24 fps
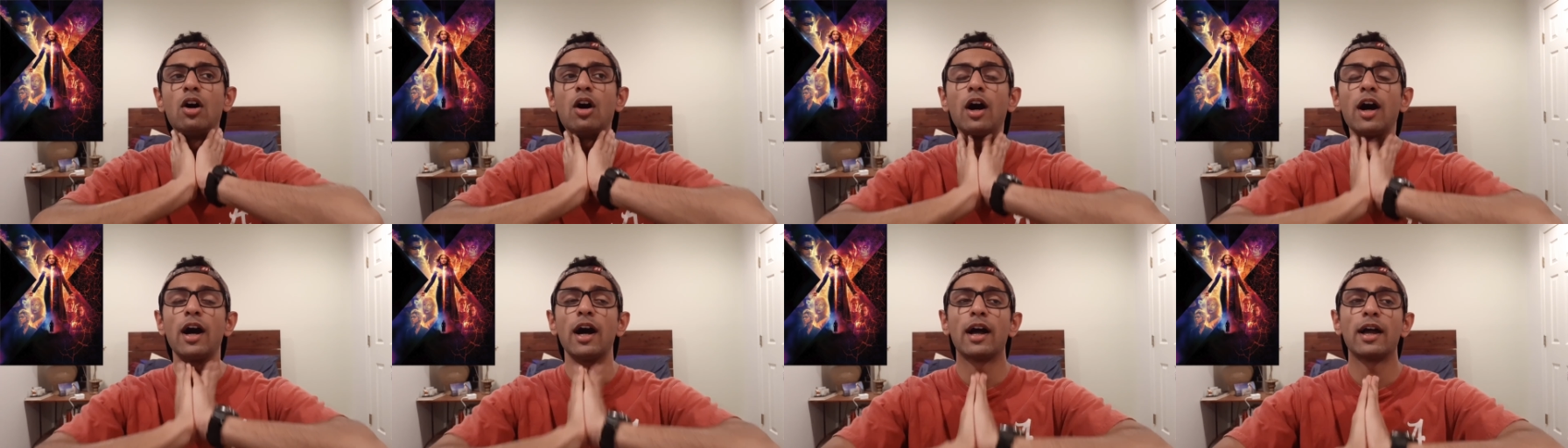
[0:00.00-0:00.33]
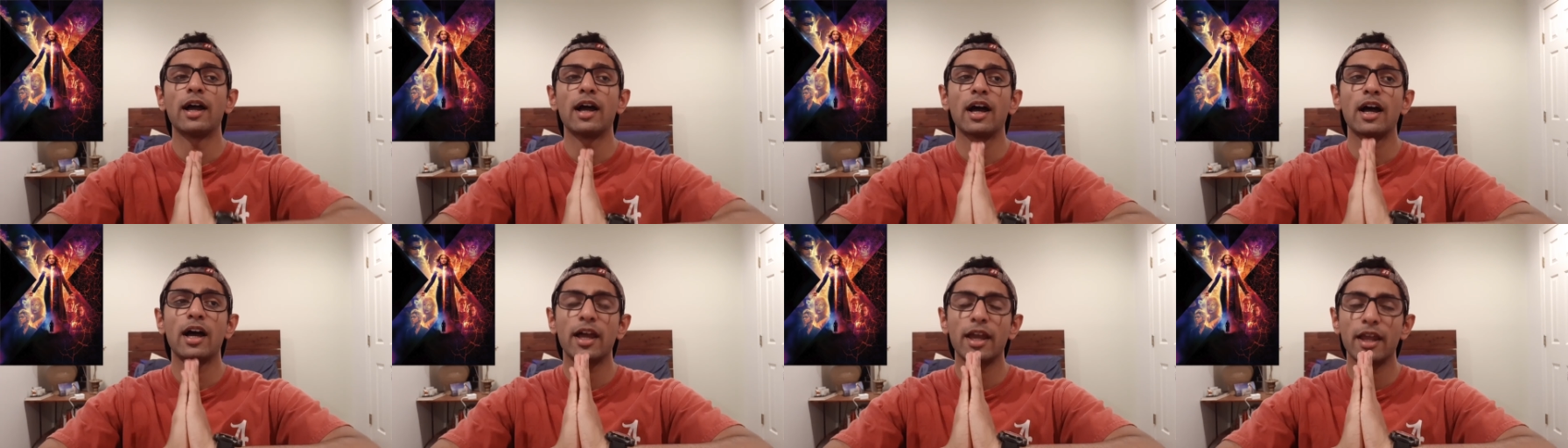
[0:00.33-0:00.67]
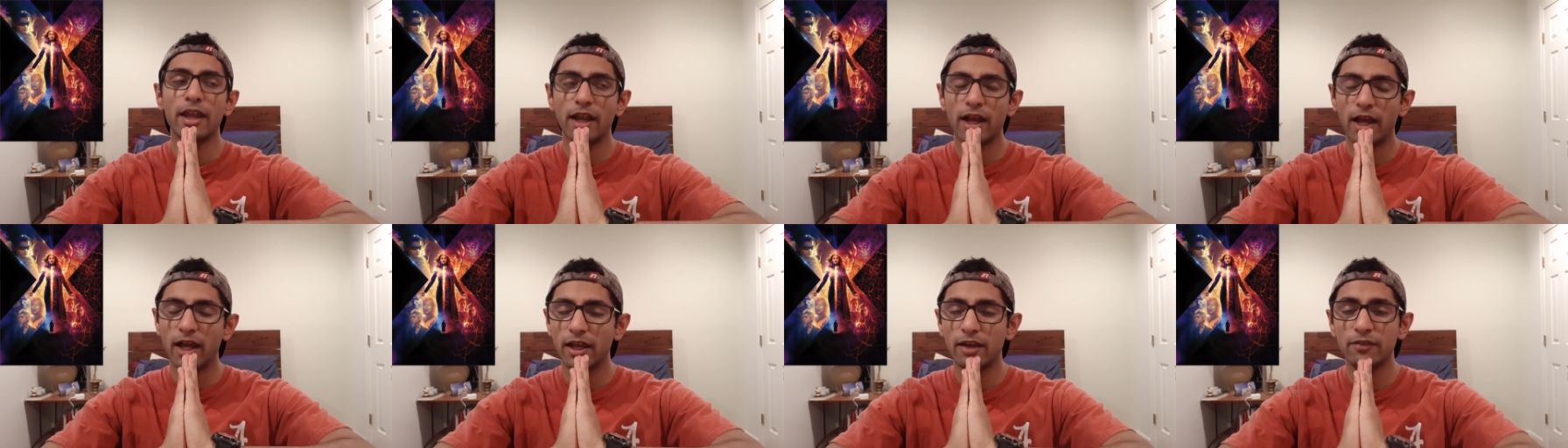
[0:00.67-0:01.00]
I,
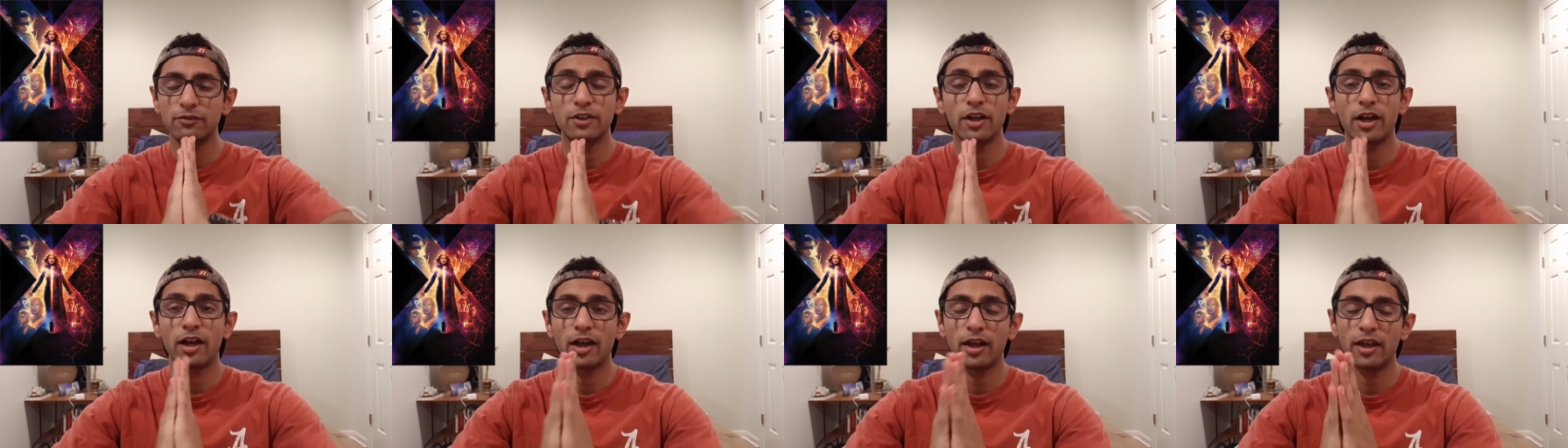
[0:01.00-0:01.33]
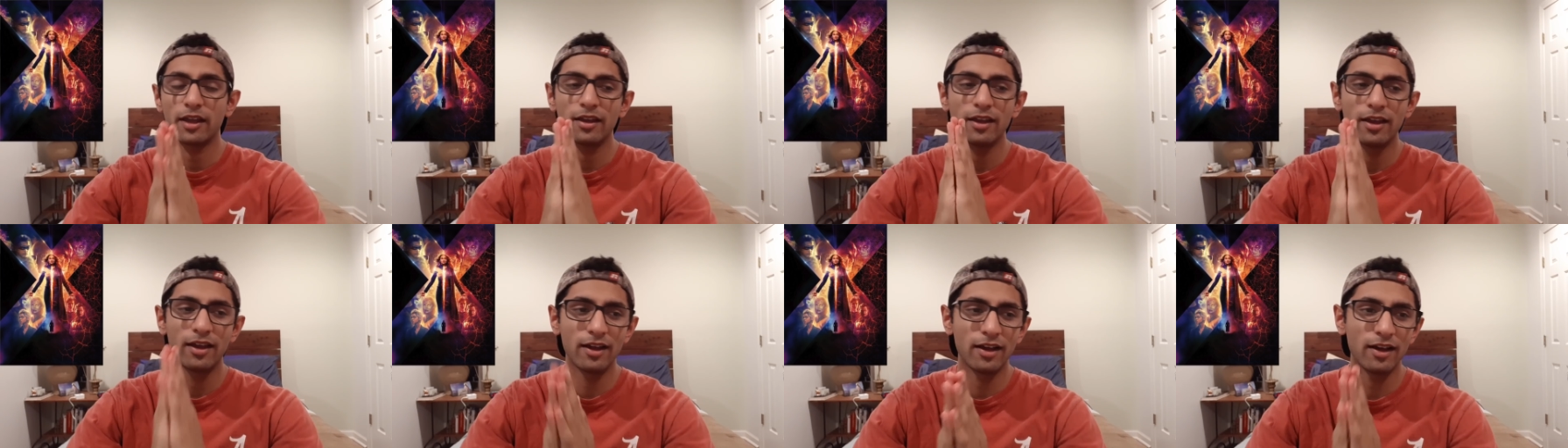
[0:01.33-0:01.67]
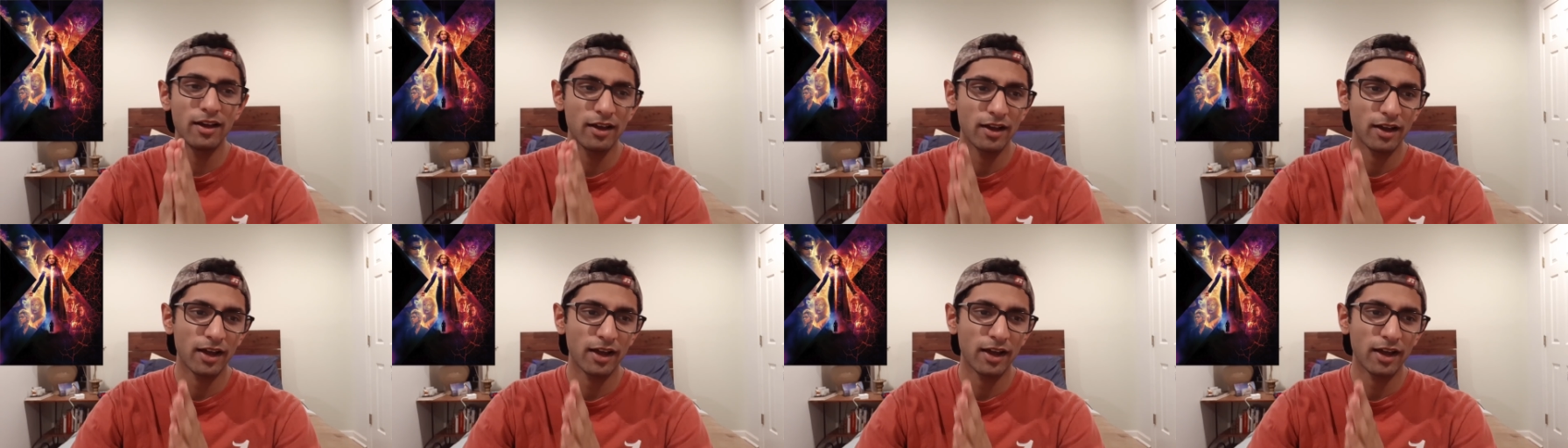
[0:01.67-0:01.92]
I, I have I,